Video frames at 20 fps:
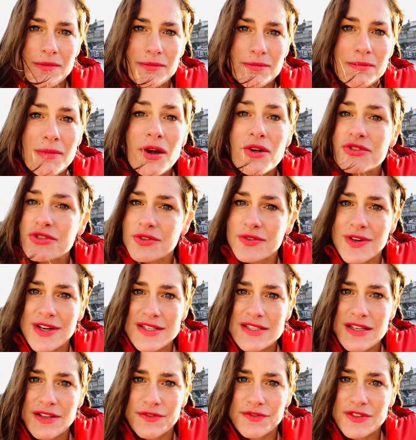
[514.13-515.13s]
most
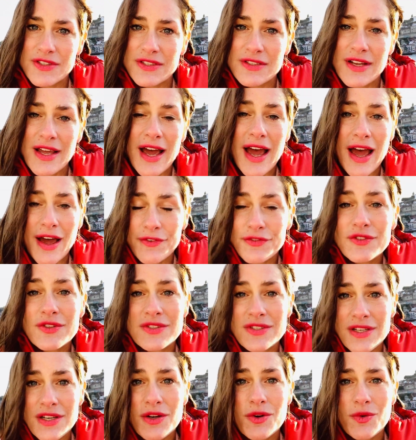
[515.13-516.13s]
creatives have
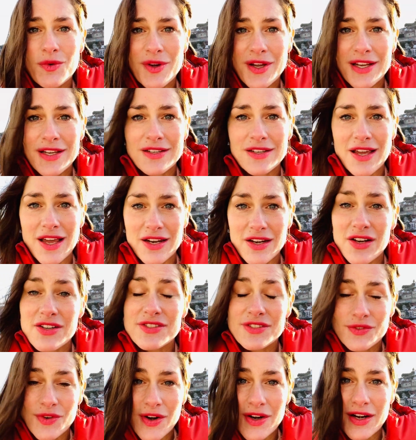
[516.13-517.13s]
to deal with and are
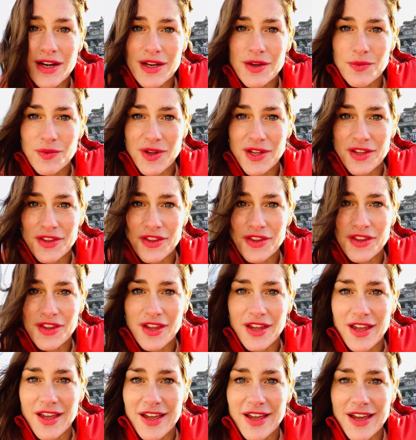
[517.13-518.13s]
struggling with.
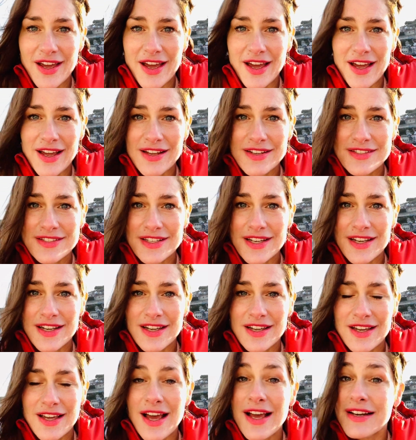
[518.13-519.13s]
And
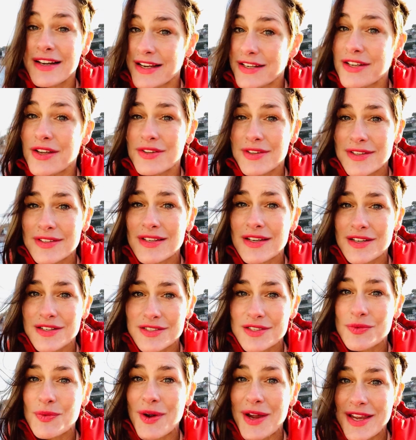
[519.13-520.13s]
I know that
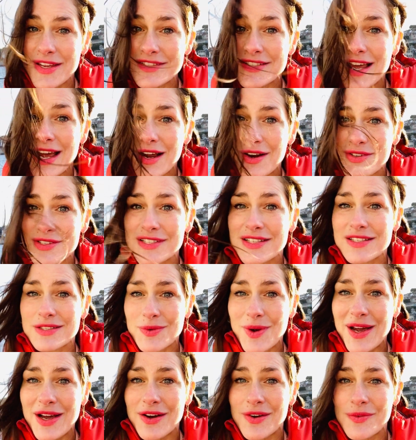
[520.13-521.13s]
there's ways out as
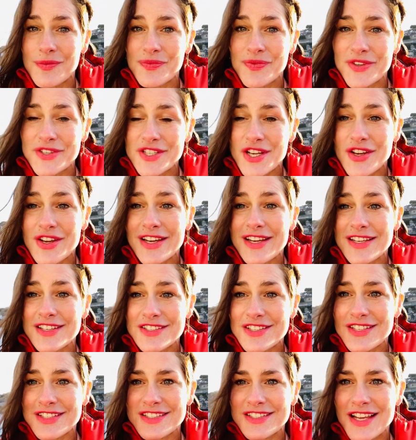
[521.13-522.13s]
well. So you
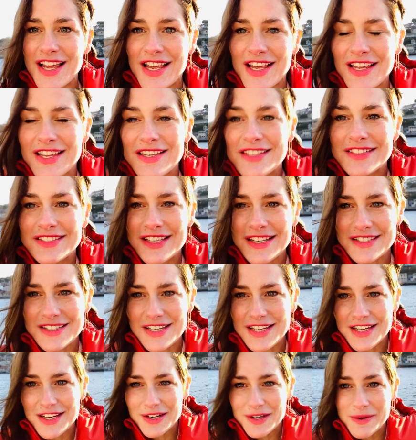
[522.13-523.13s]
can just sit
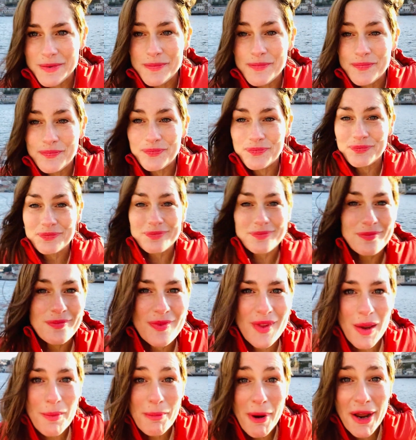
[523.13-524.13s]
here
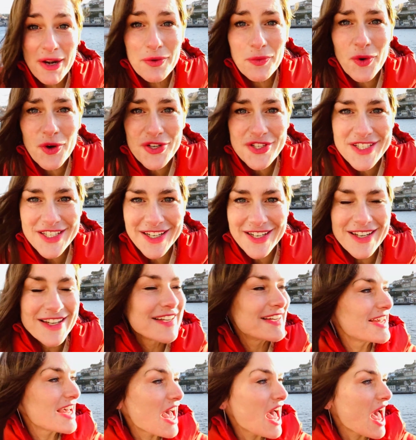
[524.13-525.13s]
by the water
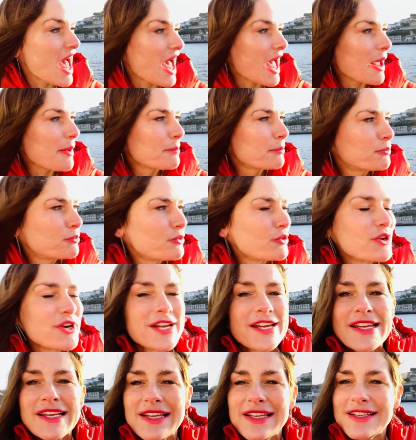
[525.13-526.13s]
and
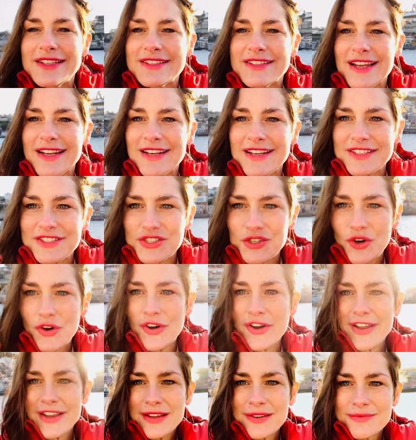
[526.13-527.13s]
breathe and
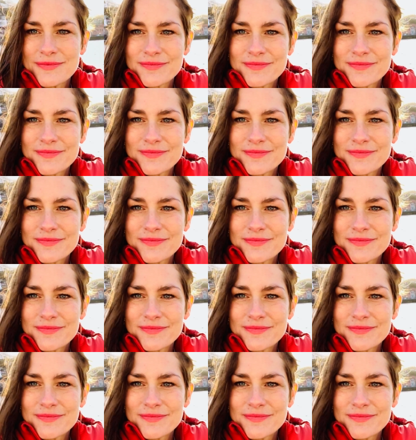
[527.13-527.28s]
enjoy.